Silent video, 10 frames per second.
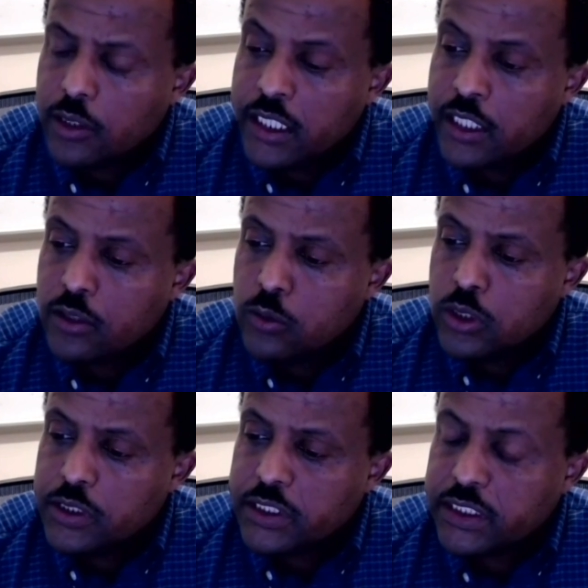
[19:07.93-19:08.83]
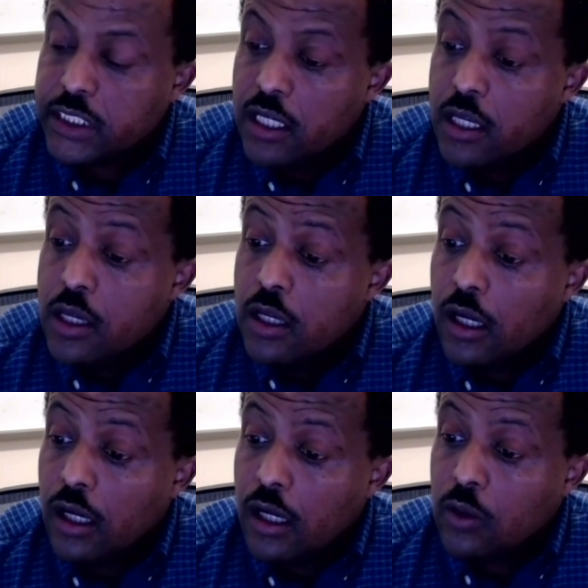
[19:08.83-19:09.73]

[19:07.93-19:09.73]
in other words, uh,